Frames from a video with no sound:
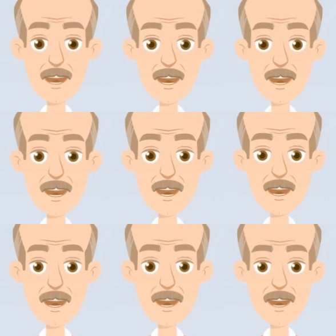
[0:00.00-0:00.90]

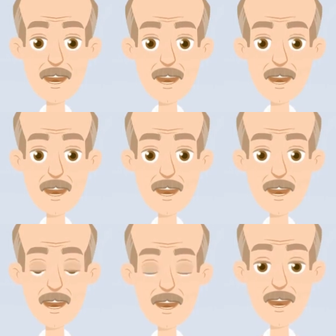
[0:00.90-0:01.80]

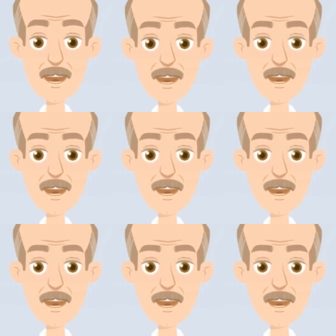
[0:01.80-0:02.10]
Nothing is said.